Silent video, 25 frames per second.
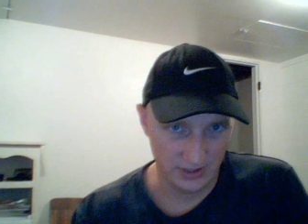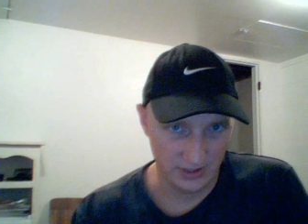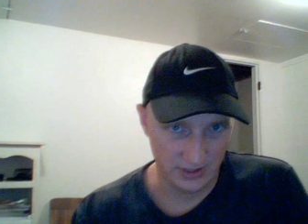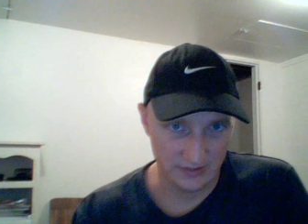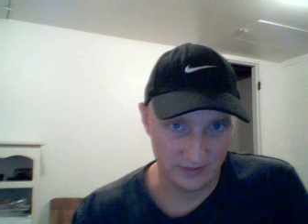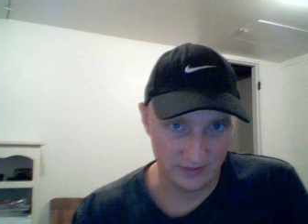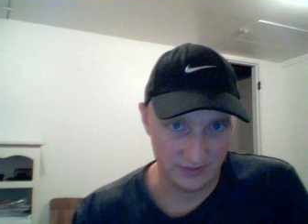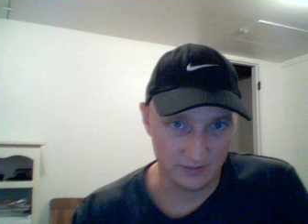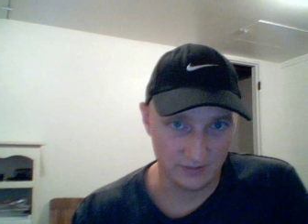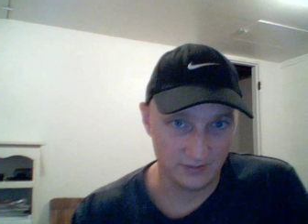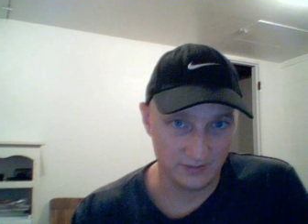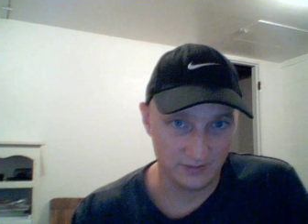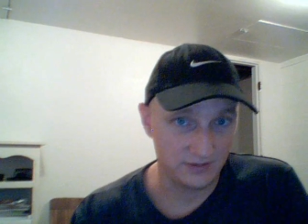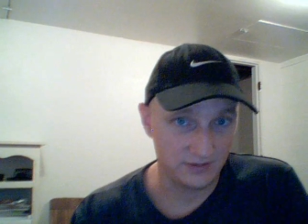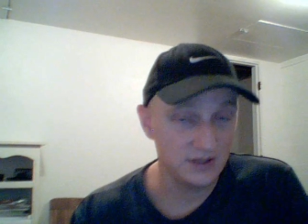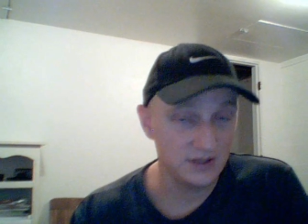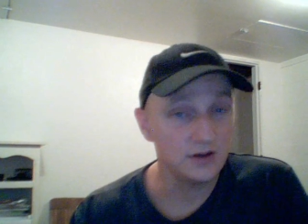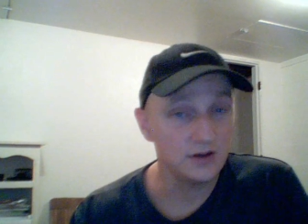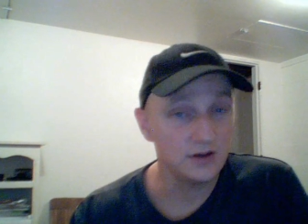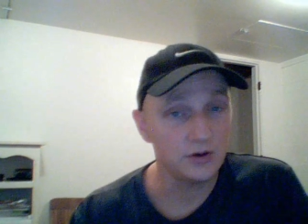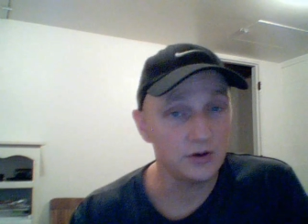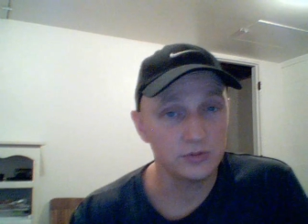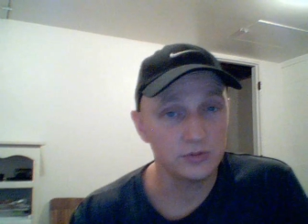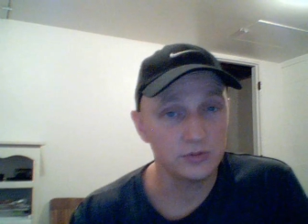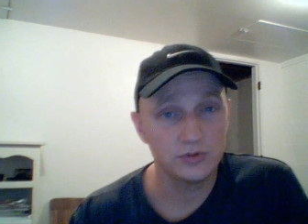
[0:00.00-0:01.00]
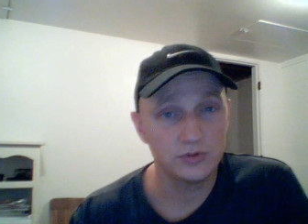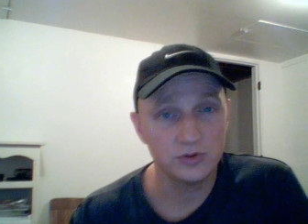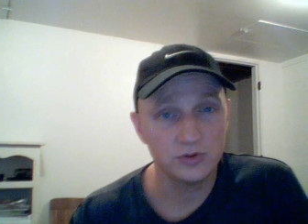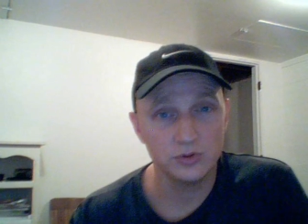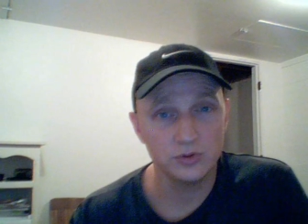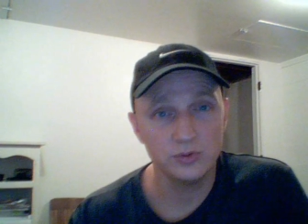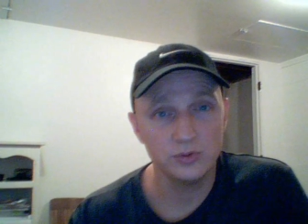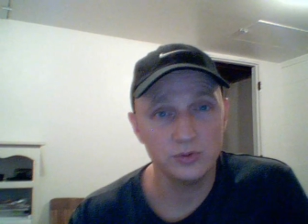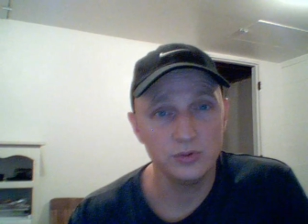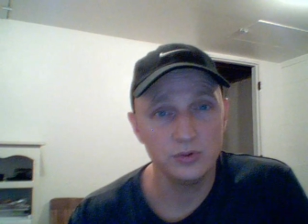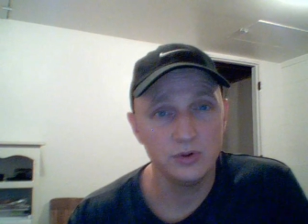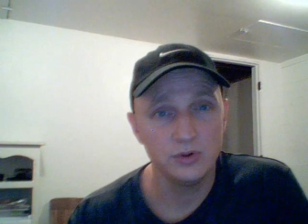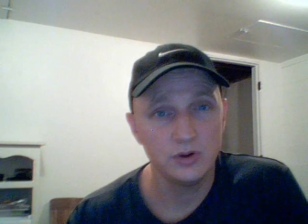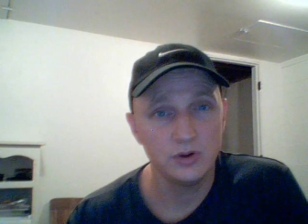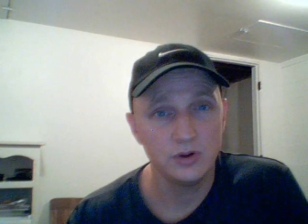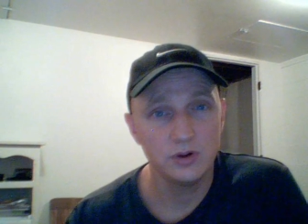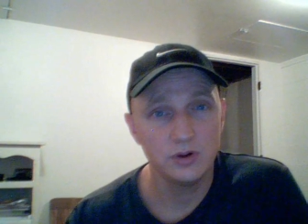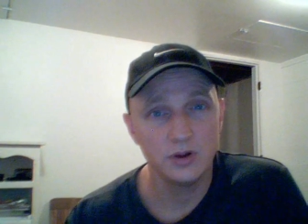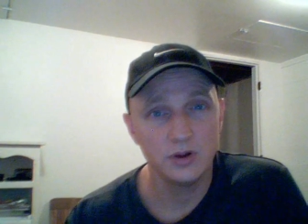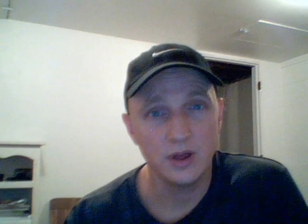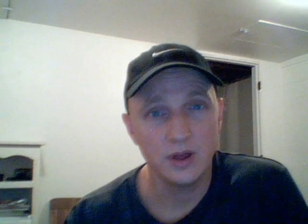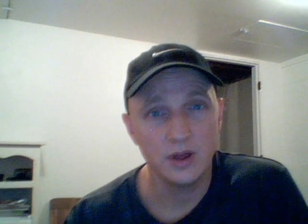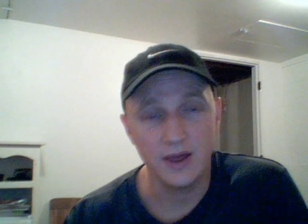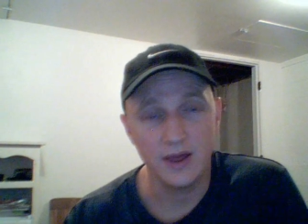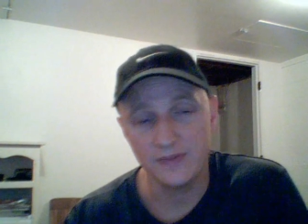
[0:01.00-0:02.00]
at the CO2
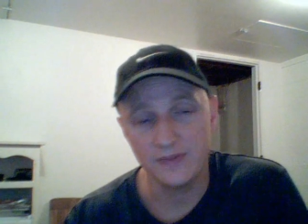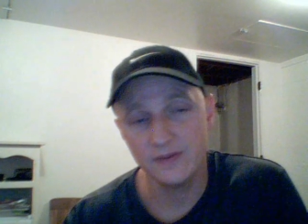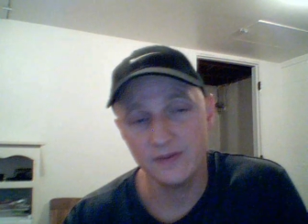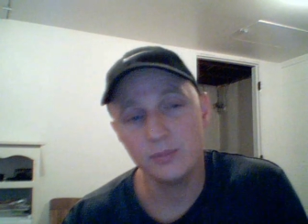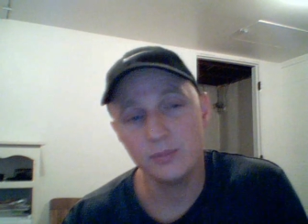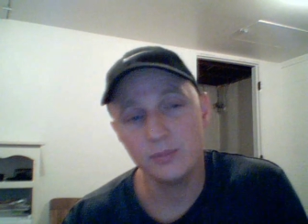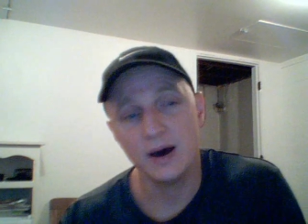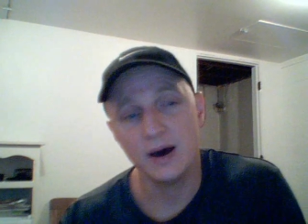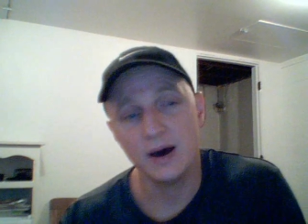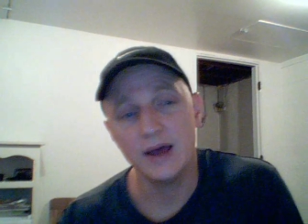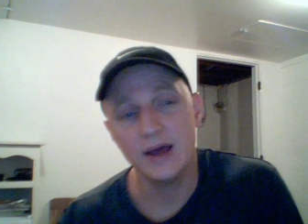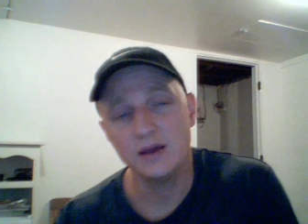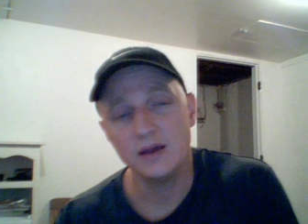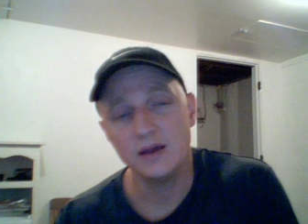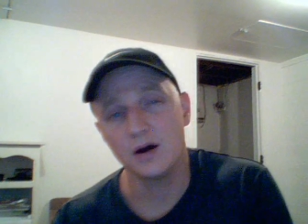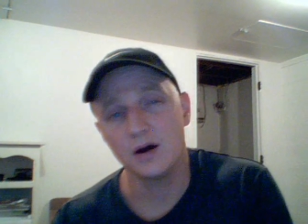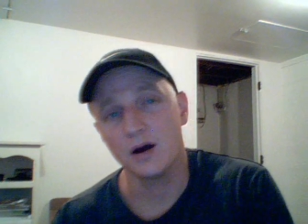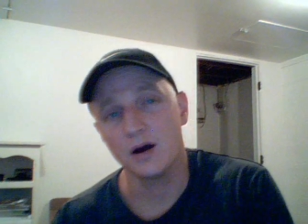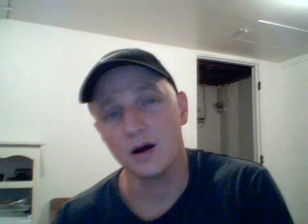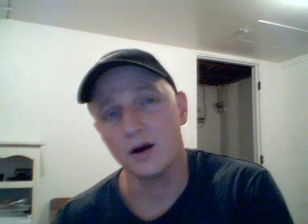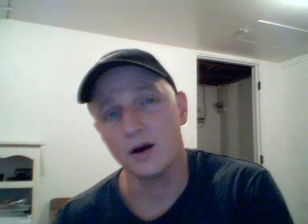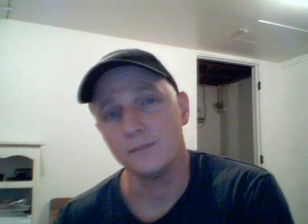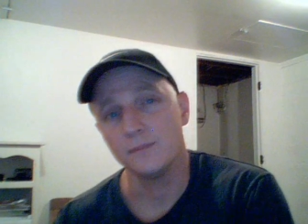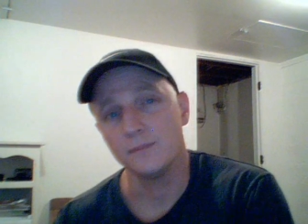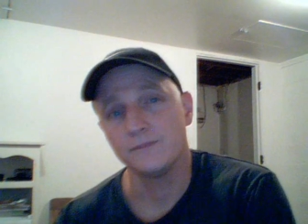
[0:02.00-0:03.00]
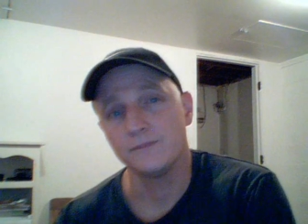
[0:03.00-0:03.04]
and the bicarb.